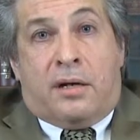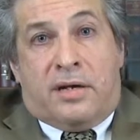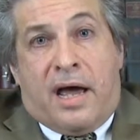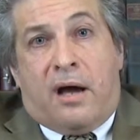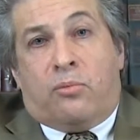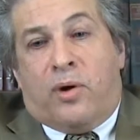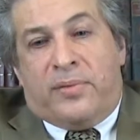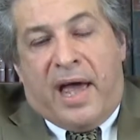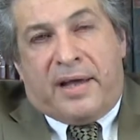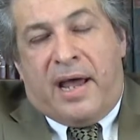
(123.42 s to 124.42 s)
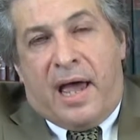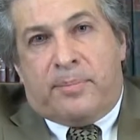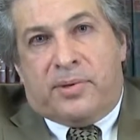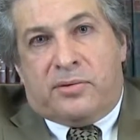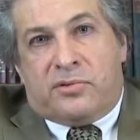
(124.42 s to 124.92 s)
Now, when that
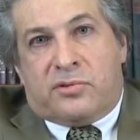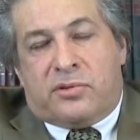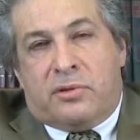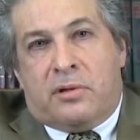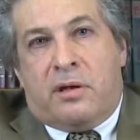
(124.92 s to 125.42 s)
happens,